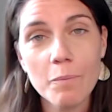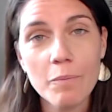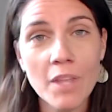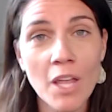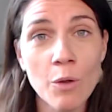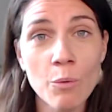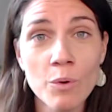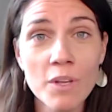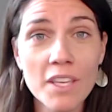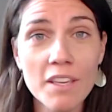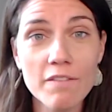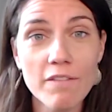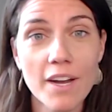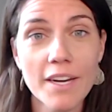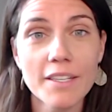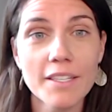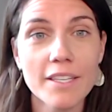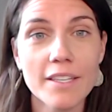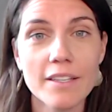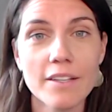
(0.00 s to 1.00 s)
I really
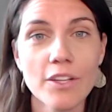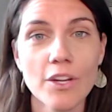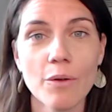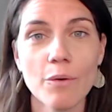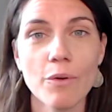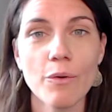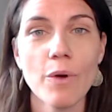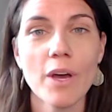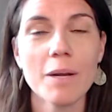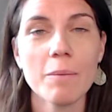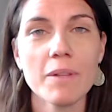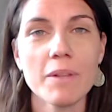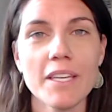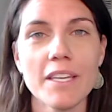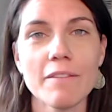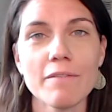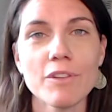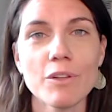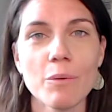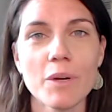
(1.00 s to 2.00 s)
find it, incredibly
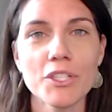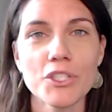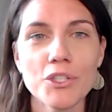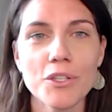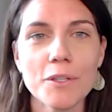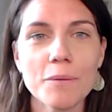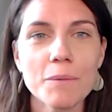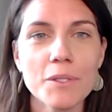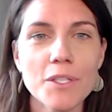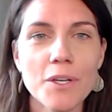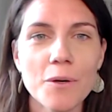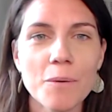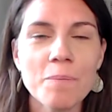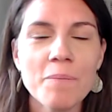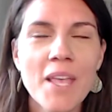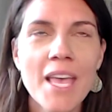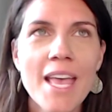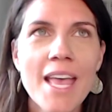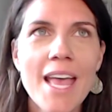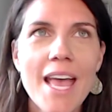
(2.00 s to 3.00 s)
influential. So
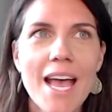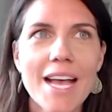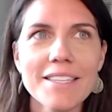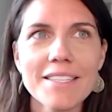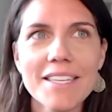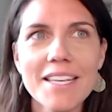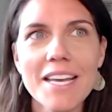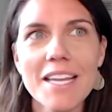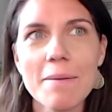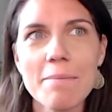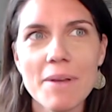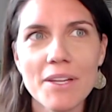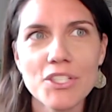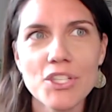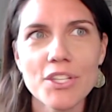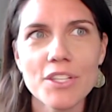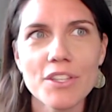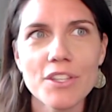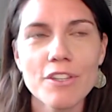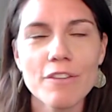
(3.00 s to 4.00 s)
as I kind of
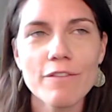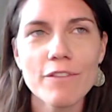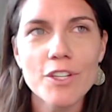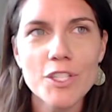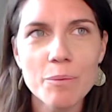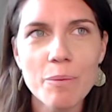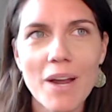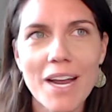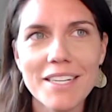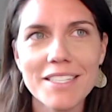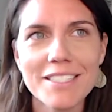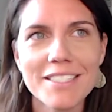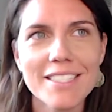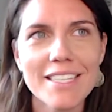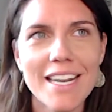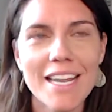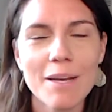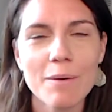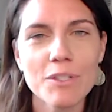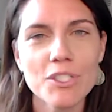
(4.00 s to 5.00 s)
mentioned, the first practice
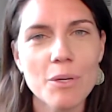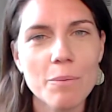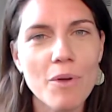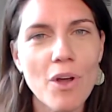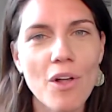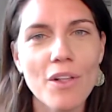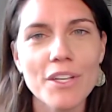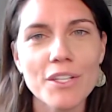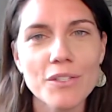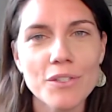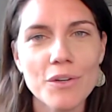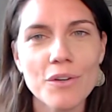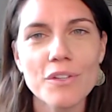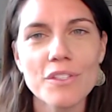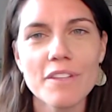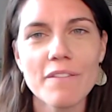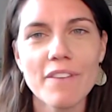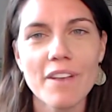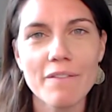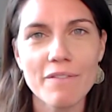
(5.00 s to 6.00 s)
today, which I'm calling Circles
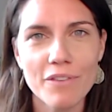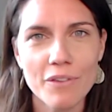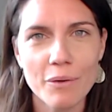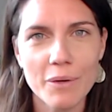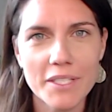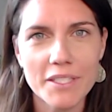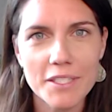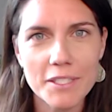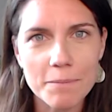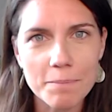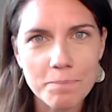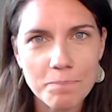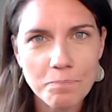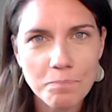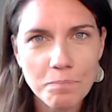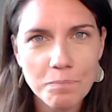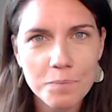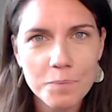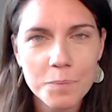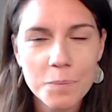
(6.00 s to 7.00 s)
of Influence,
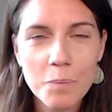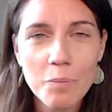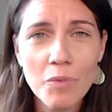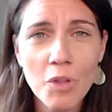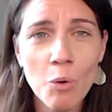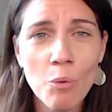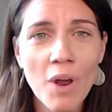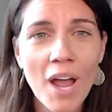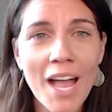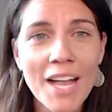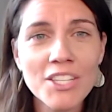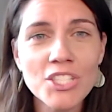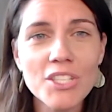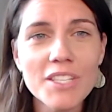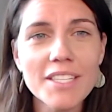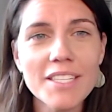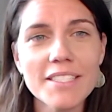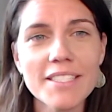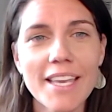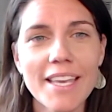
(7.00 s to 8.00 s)
we're actually
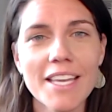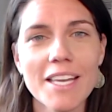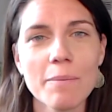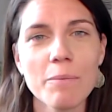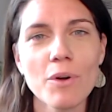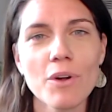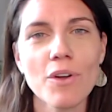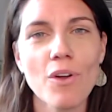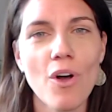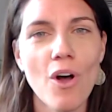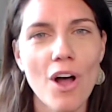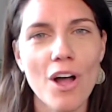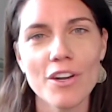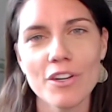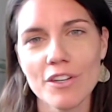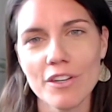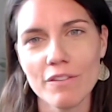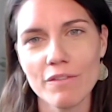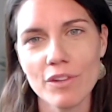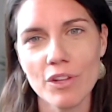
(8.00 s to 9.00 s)
going to take a more
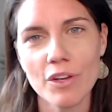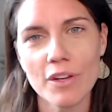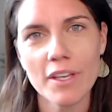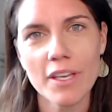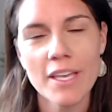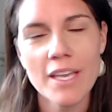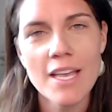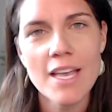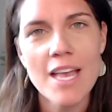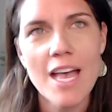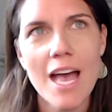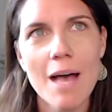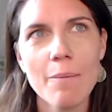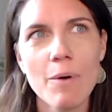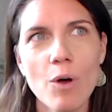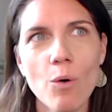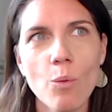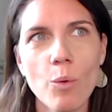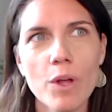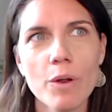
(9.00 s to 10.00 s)
cognitive look
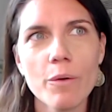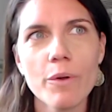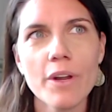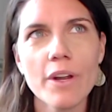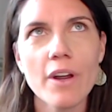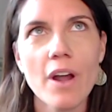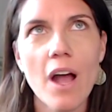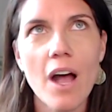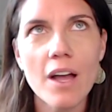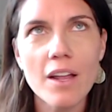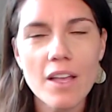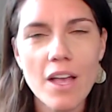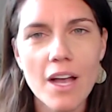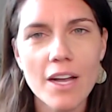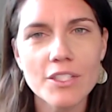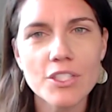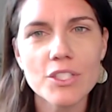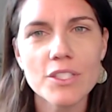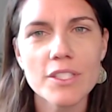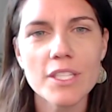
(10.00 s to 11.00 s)
about where we're
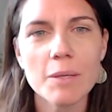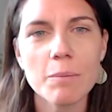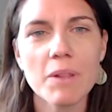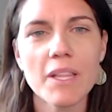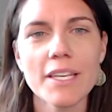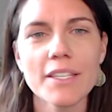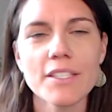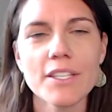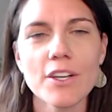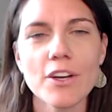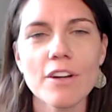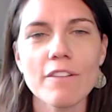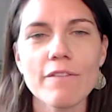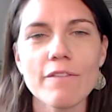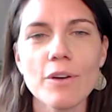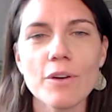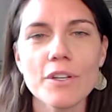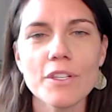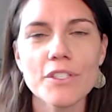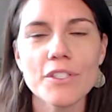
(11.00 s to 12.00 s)
unconsciously placing our
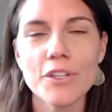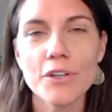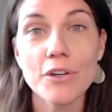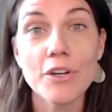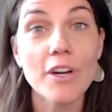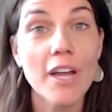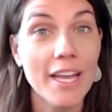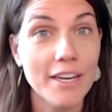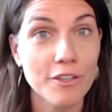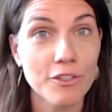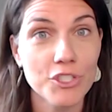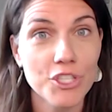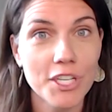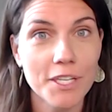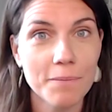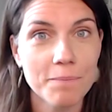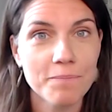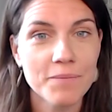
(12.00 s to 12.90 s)
focus or our energy.